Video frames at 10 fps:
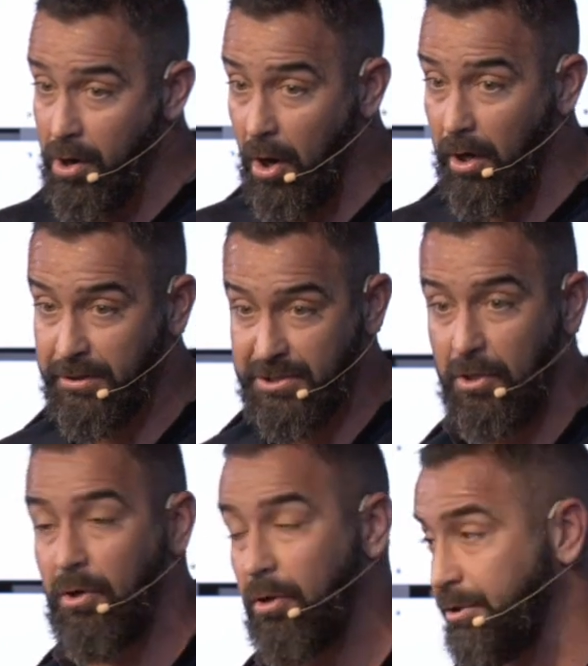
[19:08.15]
on
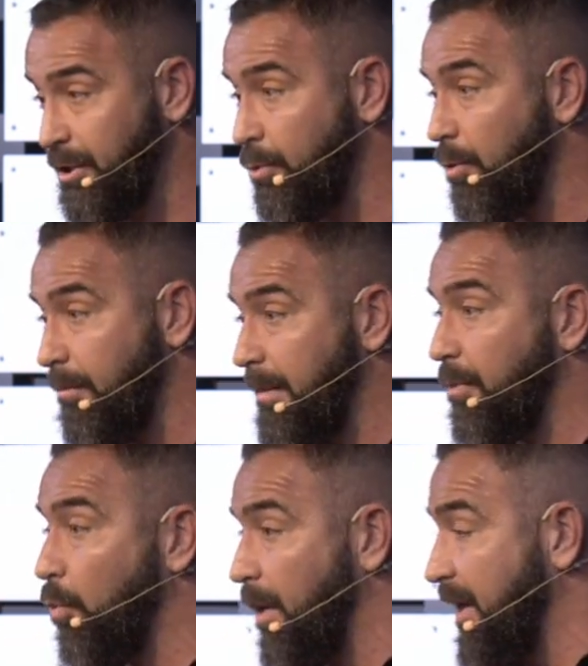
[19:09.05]
Saul, do you
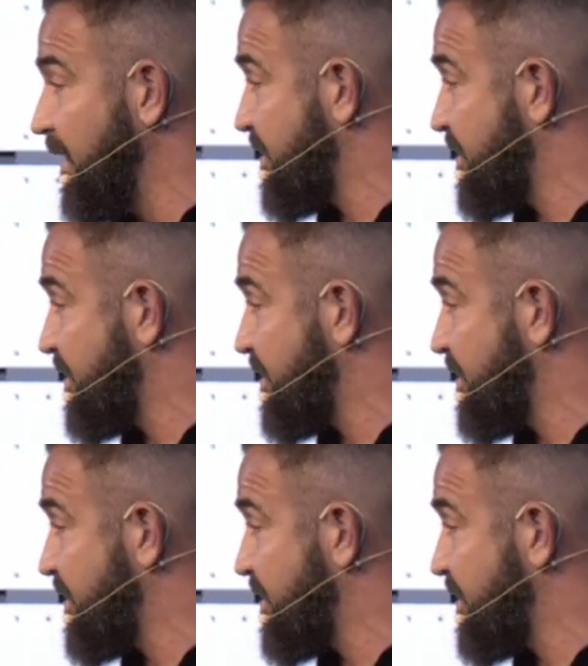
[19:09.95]
remember what he